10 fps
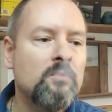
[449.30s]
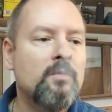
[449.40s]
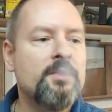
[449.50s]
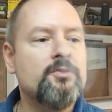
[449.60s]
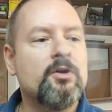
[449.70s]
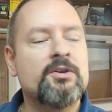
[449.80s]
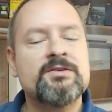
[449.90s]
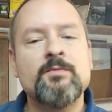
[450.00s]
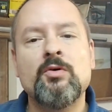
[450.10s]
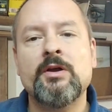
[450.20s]
when you are
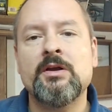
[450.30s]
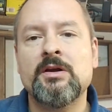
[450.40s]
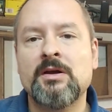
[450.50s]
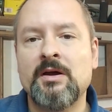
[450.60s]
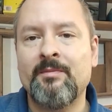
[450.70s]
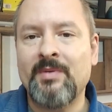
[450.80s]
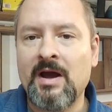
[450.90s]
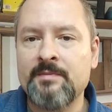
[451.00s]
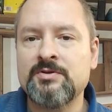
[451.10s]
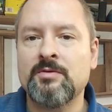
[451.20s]
smoking a
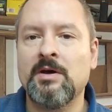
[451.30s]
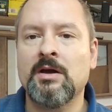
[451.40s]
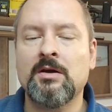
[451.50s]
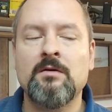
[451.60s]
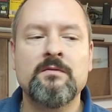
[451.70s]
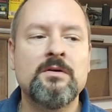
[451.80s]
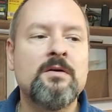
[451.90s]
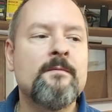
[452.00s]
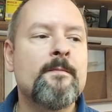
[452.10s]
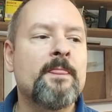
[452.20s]
pipe tobacco,
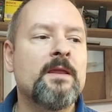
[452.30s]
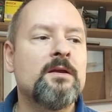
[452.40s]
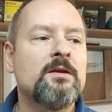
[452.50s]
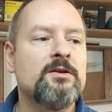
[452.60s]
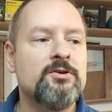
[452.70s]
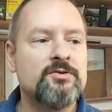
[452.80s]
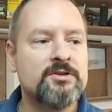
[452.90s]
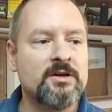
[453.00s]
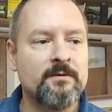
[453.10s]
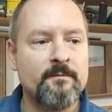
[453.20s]

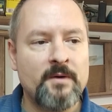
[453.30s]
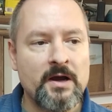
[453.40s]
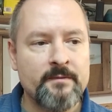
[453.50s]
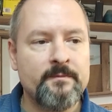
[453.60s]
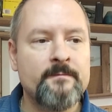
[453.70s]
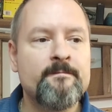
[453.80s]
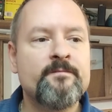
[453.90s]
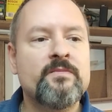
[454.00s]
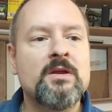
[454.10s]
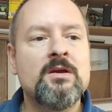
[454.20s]
using a pipe,
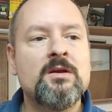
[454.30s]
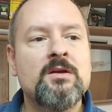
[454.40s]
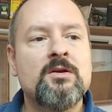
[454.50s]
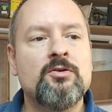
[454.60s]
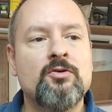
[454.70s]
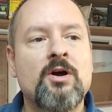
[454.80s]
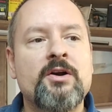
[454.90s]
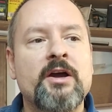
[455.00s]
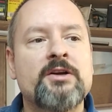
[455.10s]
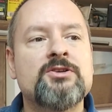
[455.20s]
you
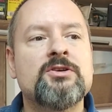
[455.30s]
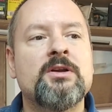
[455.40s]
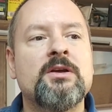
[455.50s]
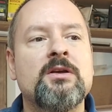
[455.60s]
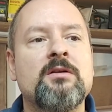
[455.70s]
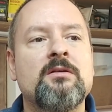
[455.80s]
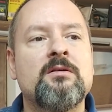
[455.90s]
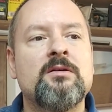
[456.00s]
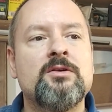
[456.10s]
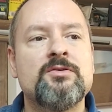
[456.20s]
are actually
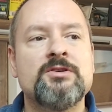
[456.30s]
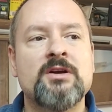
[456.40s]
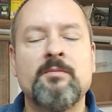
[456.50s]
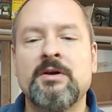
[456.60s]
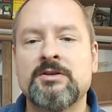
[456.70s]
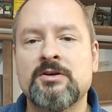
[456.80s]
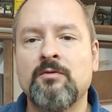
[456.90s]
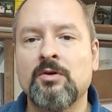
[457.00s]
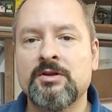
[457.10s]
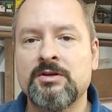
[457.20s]
using a better
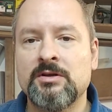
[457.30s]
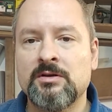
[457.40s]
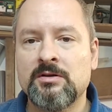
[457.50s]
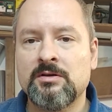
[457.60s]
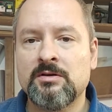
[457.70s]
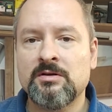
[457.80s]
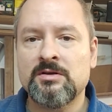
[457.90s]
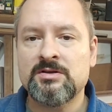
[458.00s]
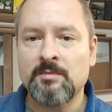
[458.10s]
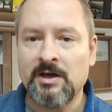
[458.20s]
quality
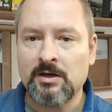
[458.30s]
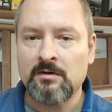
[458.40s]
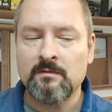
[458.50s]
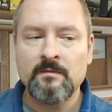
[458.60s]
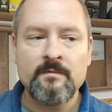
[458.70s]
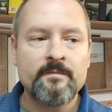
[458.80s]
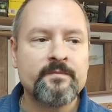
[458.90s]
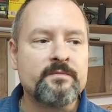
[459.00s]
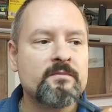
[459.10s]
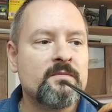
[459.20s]
tobacco.
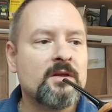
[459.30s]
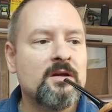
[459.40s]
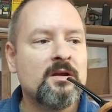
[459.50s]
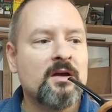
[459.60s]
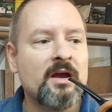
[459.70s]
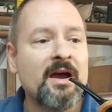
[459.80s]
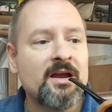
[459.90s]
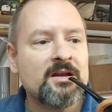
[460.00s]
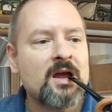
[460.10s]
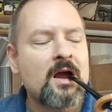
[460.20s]

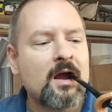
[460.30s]
And